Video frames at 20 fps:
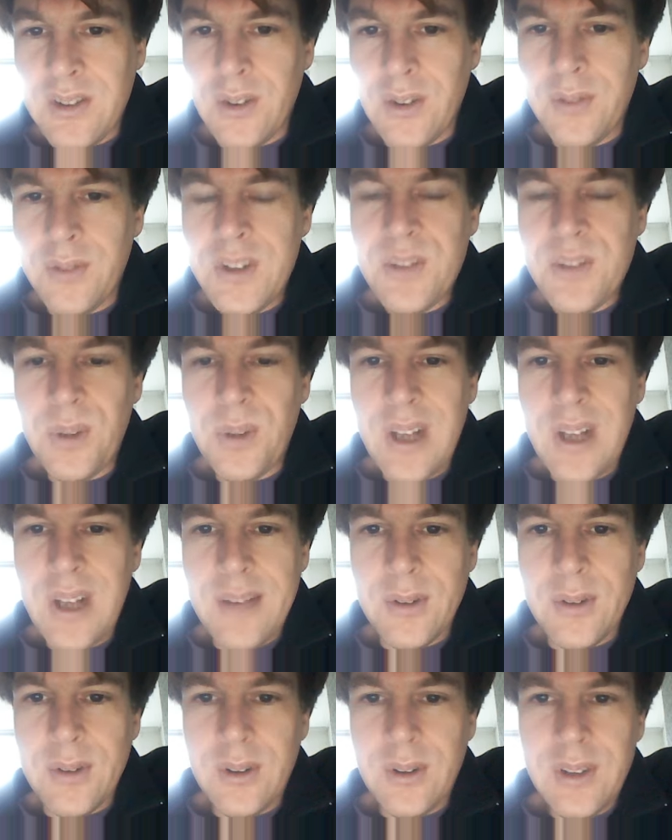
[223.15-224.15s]
on a visible
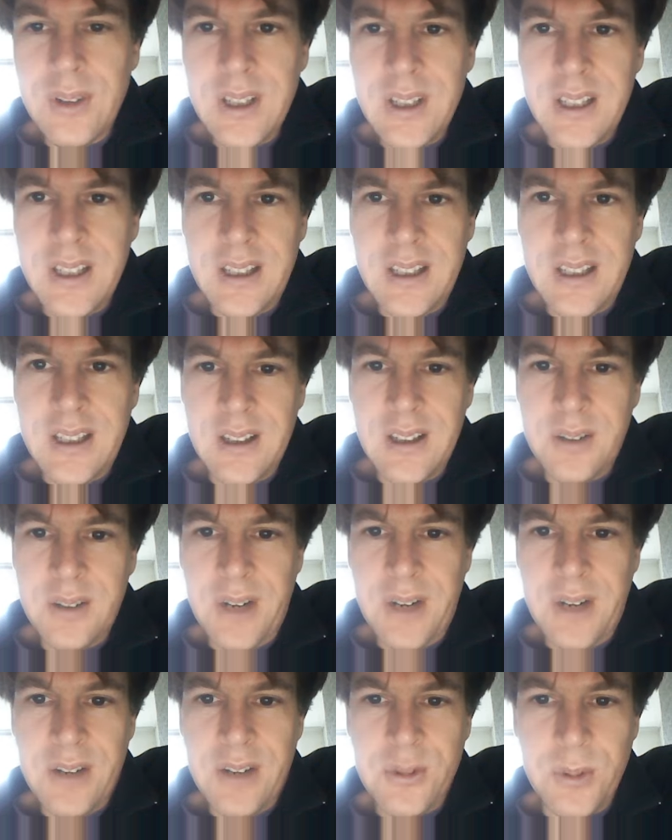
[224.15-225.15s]
level
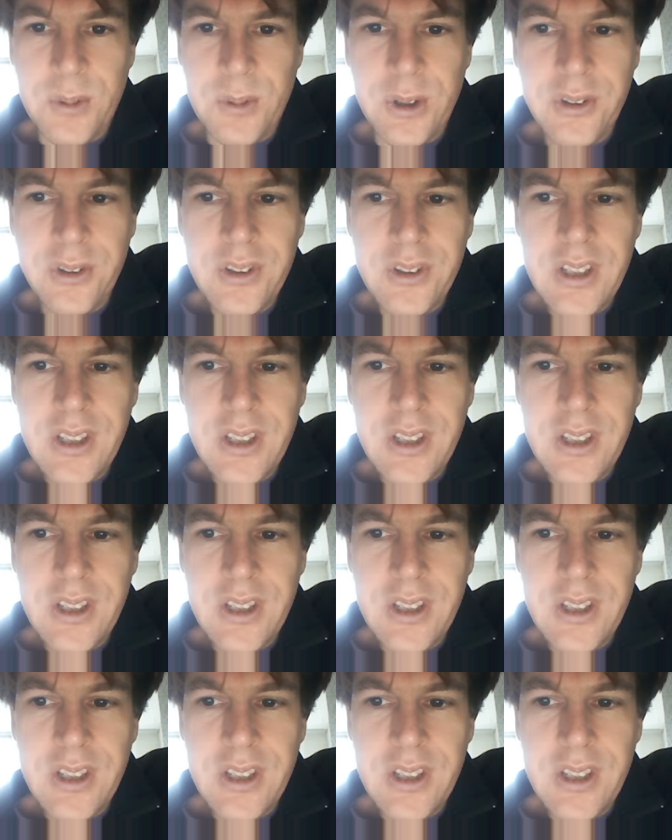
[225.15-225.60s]
around the world.